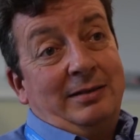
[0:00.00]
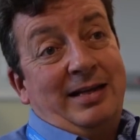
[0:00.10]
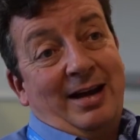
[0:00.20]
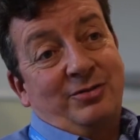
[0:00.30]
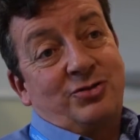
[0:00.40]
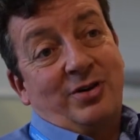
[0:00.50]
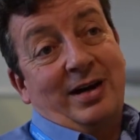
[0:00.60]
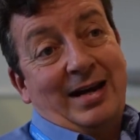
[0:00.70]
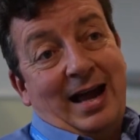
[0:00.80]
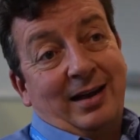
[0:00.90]
you have to
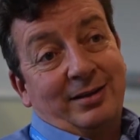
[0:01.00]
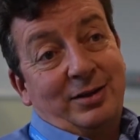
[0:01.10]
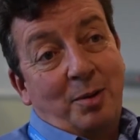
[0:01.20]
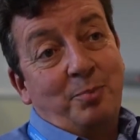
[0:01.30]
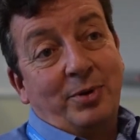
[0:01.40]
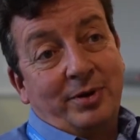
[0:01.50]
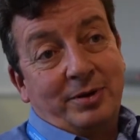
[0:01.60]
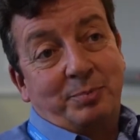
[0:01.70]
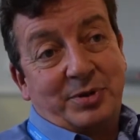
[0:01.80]
try and hack the number that